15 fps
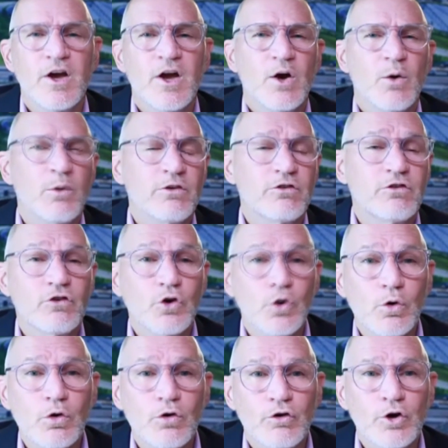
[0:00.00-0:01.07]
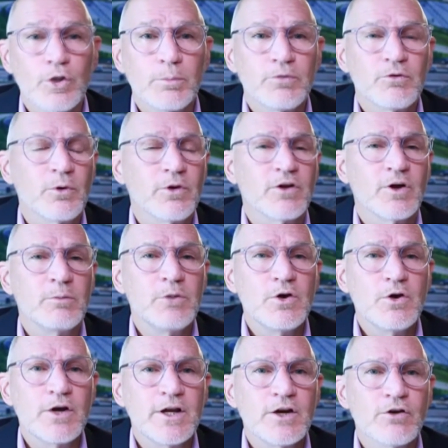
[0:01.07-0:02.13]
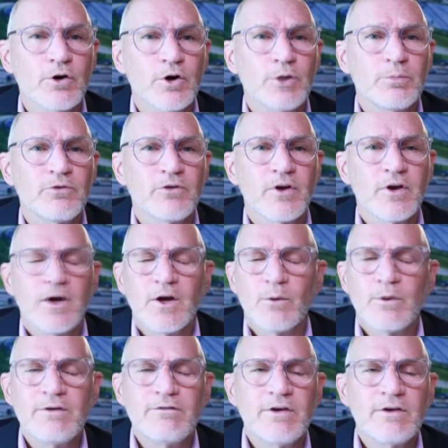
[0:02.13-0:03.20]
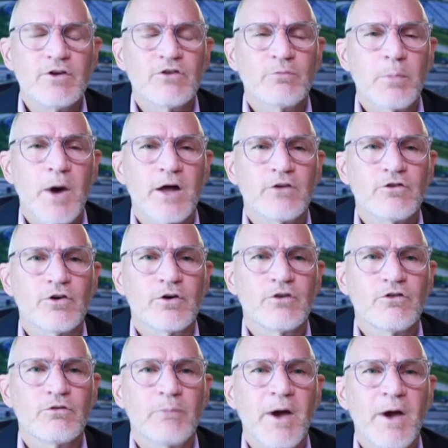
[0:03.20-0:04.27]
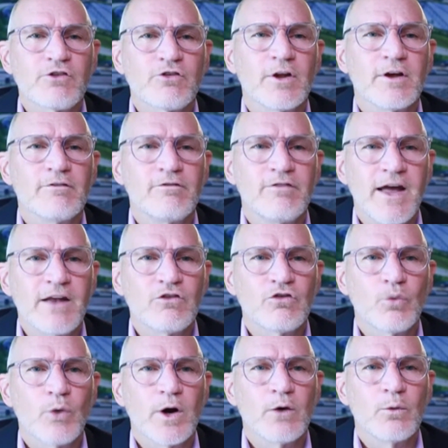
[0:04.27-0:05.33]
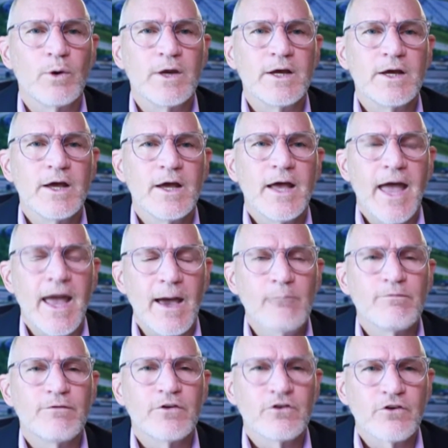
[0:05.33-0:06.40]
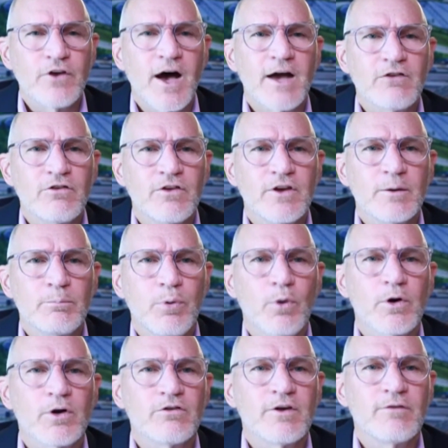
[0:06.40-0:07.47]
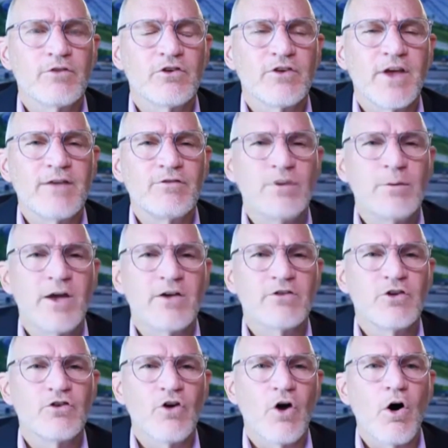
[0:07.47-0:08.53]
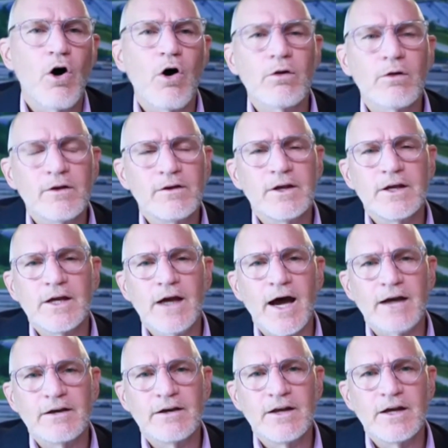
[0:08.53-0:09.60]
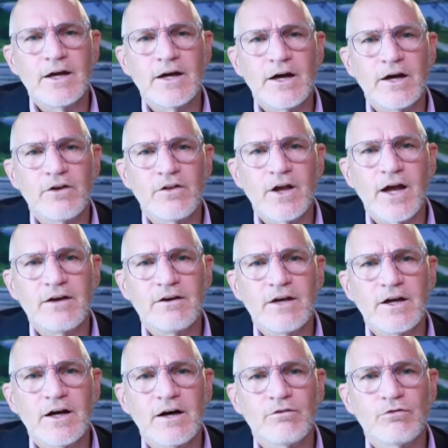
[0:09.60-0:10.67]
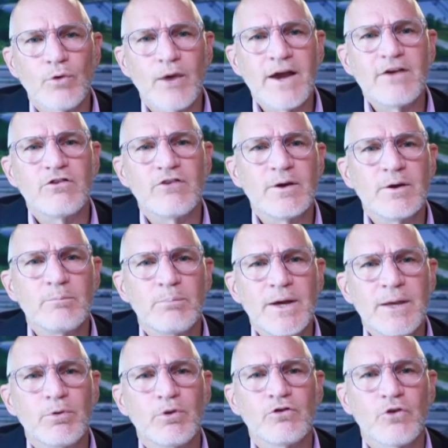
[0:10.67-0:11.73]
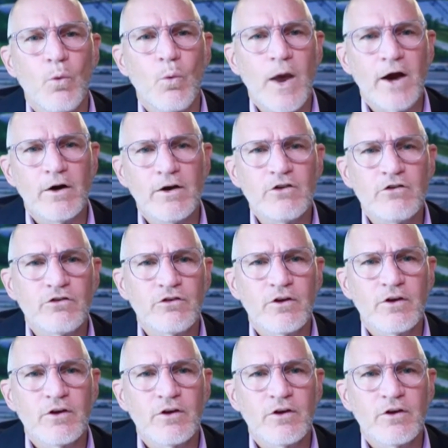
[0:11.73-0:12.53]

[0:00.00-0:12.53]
with school groups, with community groups. We've even sponsored special events where we emphasize the importance of the safety message, all in the idea under the idea of raising people's awareness